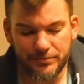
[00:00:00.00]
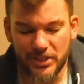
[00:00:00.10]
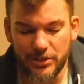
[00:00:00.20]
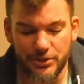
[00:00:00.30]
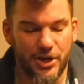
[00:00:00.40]

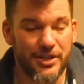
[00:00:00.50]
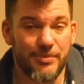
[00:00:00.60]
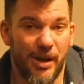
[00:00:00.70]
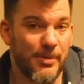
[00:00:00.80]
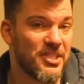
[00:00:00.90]
you're talking
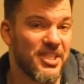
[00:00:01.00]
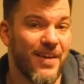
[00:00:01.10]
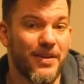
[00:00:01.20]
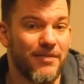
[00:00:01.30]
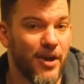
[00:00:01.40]
probably
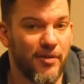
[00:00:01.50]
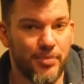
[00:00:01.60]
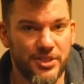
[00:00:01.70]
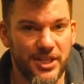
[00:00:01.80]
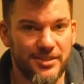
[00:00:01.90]

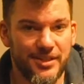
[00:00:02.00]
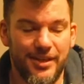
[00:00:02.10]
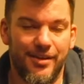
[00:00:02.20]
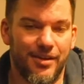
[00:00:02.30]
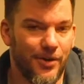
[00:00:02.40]
75%
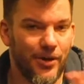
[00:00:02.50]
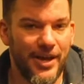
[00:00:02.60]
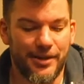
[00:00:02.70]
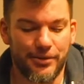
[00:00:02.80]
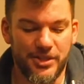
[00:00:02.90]
of all
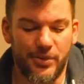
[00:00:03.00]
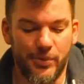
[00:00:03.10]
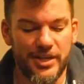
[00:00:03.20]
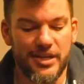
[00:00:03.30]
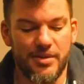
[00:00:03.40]
anglers that
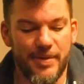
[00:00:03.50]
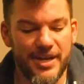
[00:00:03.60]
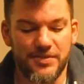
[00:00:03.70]
want to get into bass